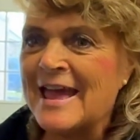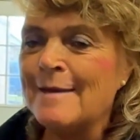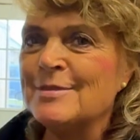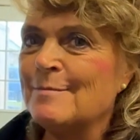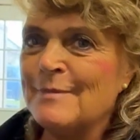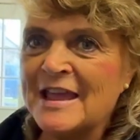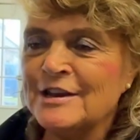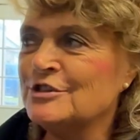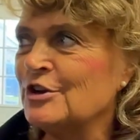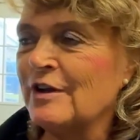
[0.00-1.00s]
I'm the
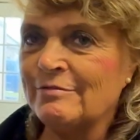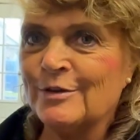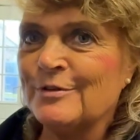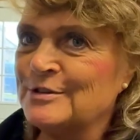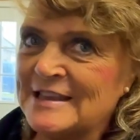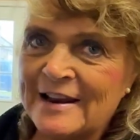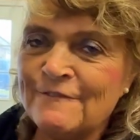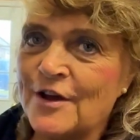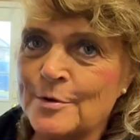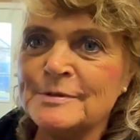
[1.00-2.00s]
manager of the Roseda
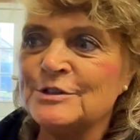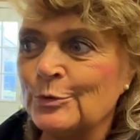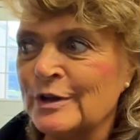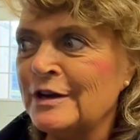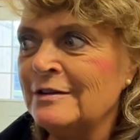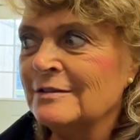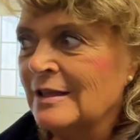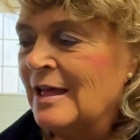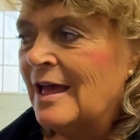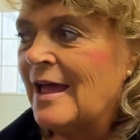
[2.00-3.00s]
Farm store.
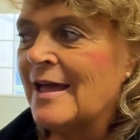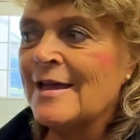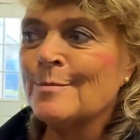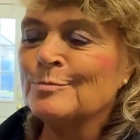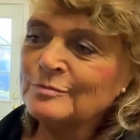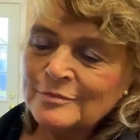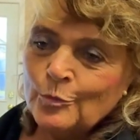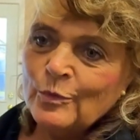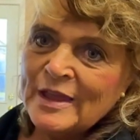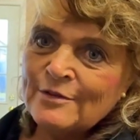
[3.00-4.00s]

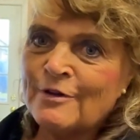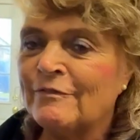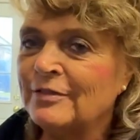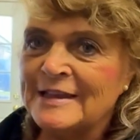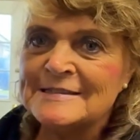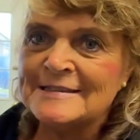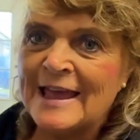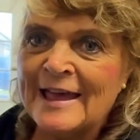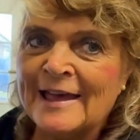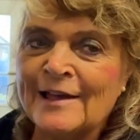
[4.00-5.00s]
We roughly
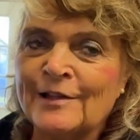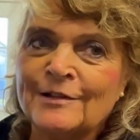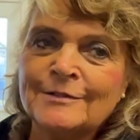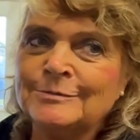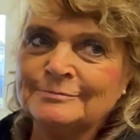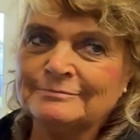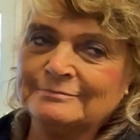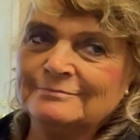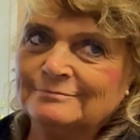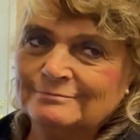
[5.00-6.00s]
sell
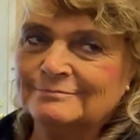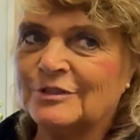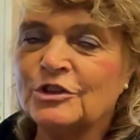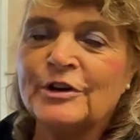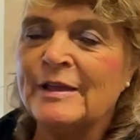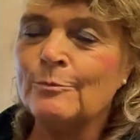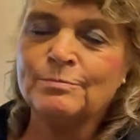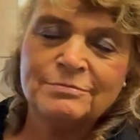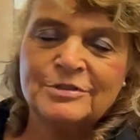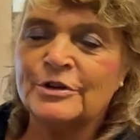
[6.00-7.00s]

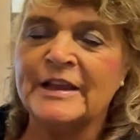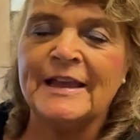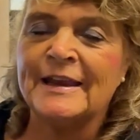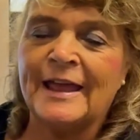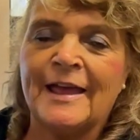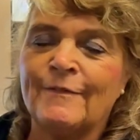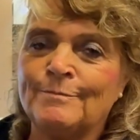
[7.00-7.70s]
$30,000 to